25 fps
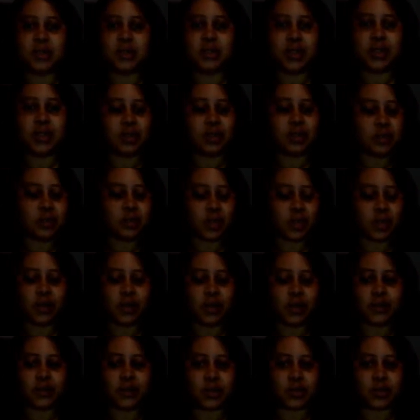It don't have
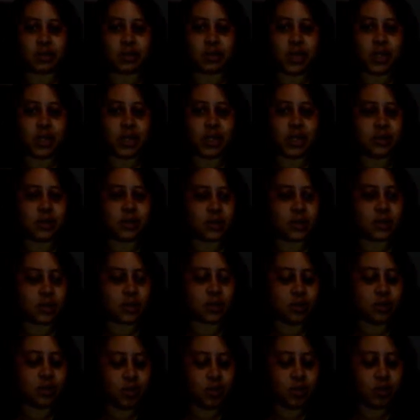a smell to
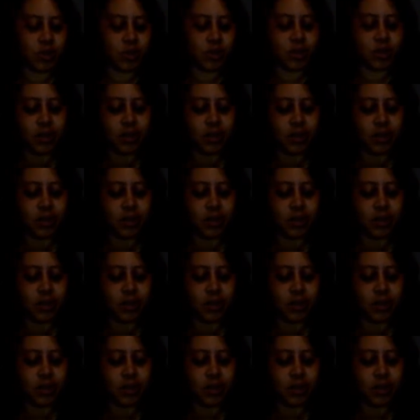it, but